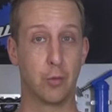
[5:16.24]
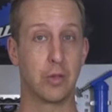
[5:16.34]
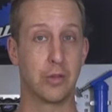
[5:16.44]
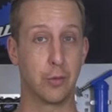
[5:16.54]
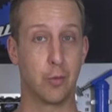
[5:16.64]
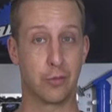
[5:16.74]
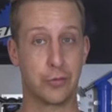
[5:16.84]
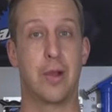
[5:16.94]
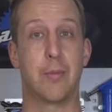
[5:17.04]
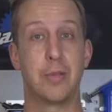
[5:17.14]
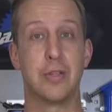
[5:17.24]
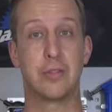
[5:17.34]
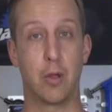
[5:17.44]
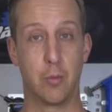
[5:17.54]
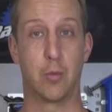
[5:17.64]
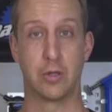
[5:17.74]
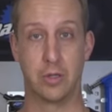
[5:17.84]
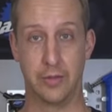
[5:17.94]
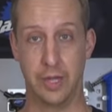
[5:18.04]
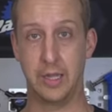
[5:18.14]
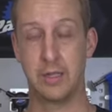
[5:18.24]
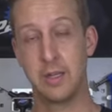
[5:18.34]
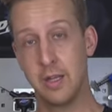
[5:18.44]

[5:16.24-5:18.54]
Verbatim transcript: all of the sort of crap that you don't want on there.